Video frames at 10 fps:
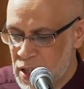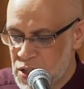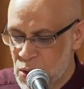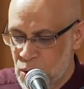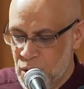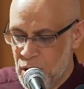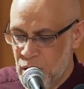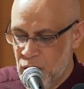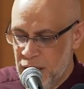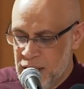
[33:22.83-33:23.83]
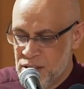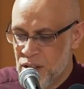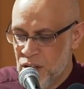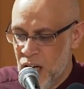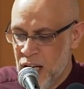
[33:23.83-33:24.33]
So, is
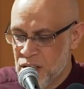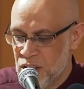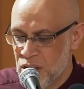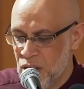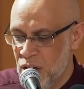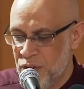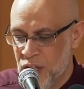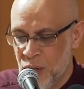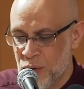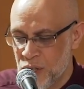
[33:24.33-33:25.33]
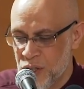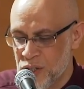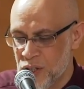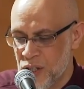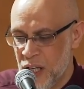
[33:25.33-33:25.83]
there a clash of
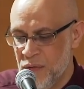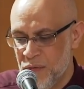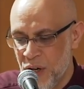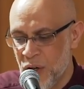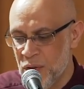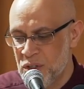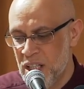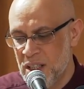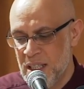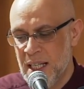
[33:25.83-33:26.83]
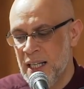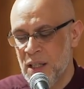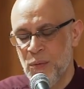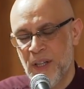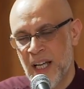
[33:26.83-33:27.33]
cultures involved in
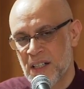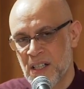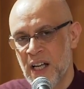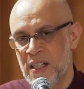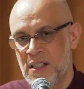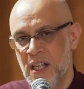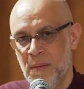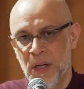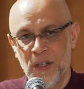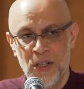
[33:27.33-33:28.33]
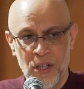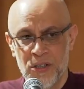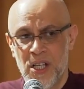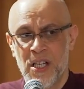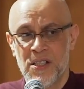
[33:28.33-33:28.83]
dealing with anxiety in a modern
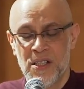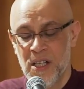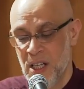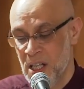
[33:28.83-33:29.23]
context?